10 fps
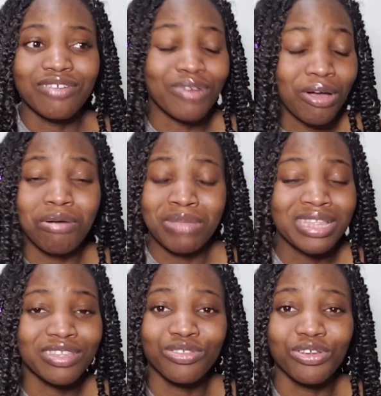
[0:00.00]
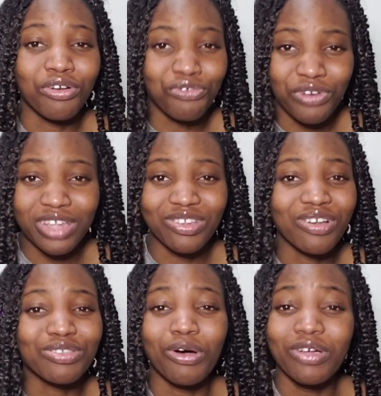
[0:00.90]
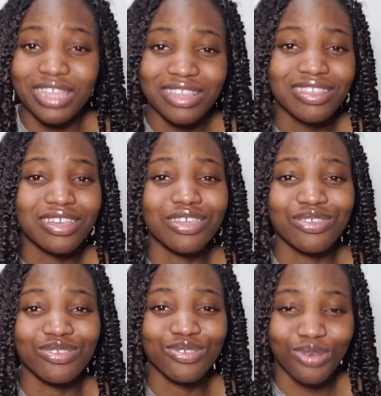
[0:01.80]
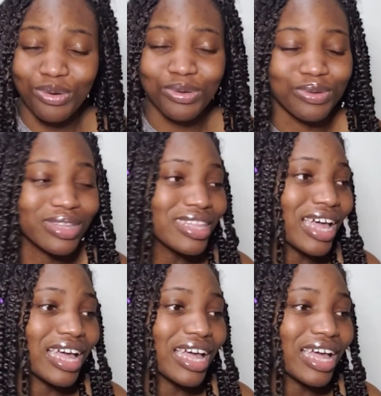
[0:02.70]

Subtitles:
recommend it to your friend because honestly it's so good.